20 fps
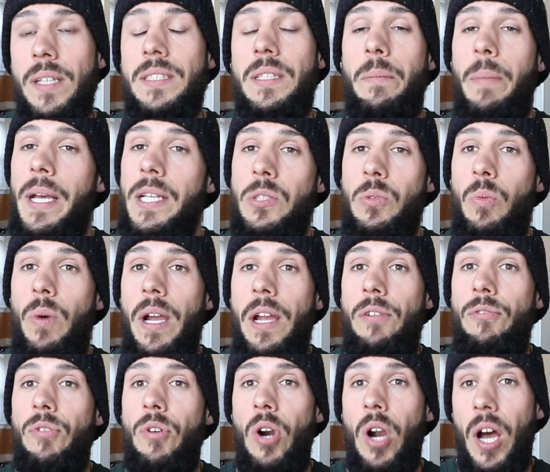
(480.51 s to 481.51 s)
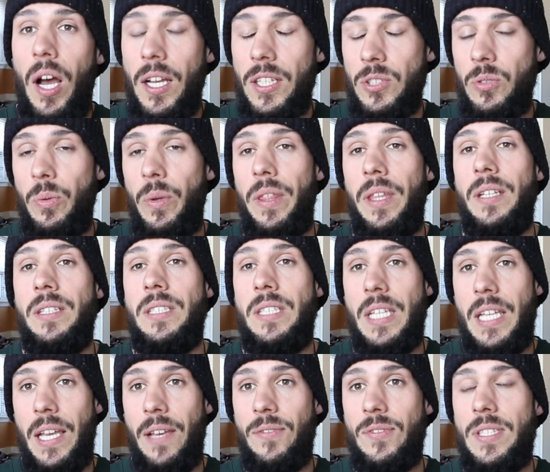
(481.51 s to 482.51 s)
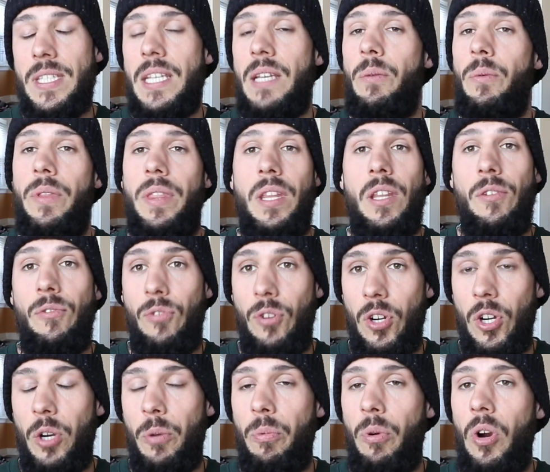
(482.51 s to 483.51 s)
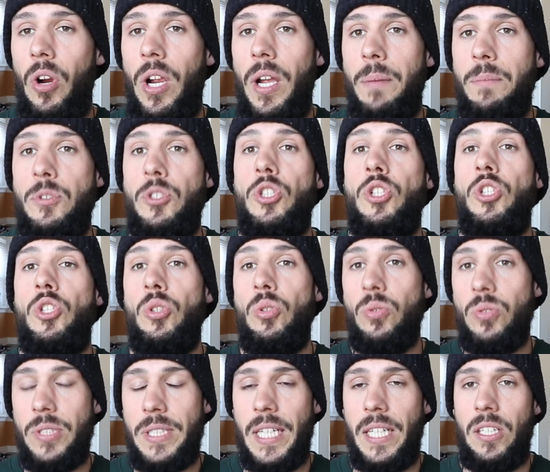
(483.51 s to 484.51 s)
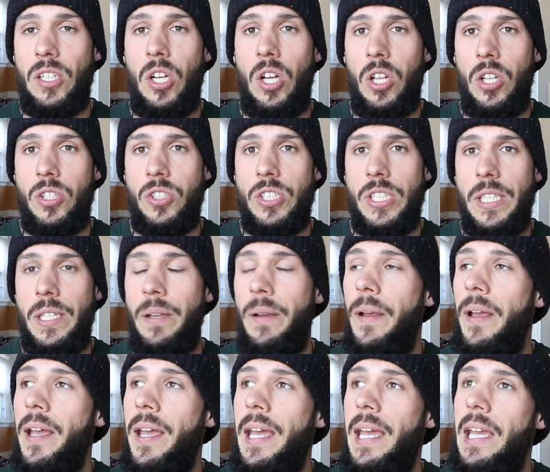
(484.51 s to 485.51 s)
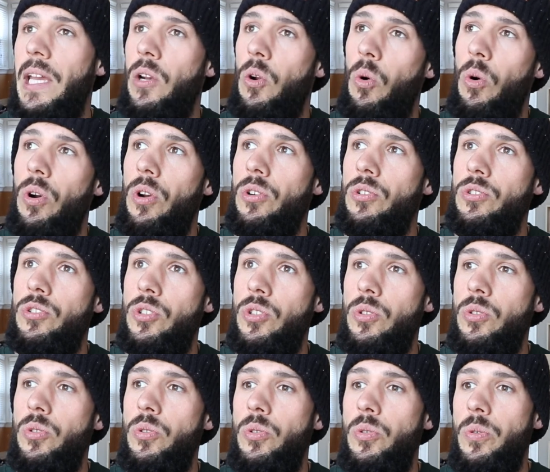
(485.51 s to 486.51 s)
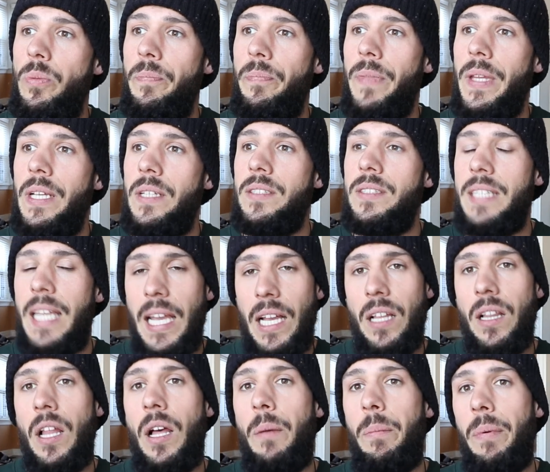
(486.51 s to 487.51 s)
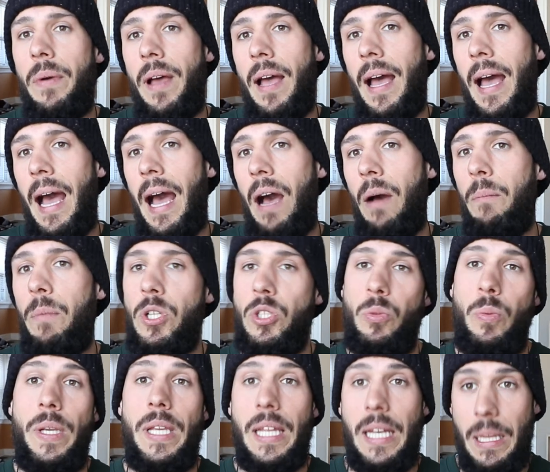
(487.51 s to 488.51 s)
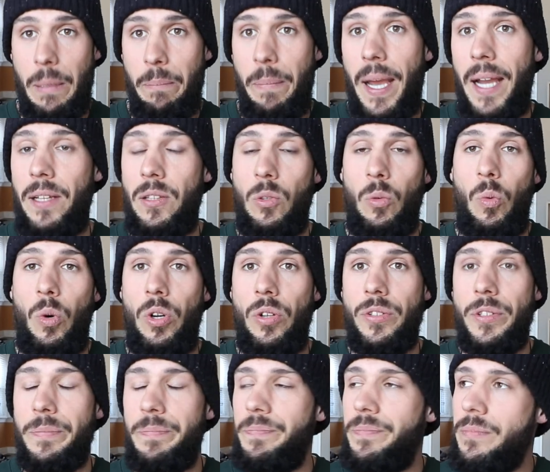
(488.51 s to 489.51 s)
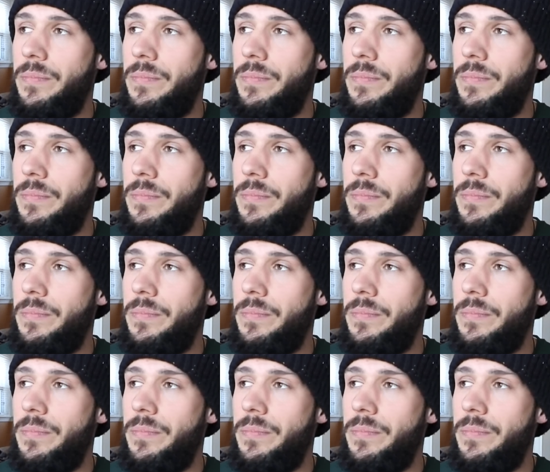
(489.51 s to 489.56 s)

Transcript: is the best way for us within TFC and within the Footner program to use technology in order to scale up how much we can impact the world?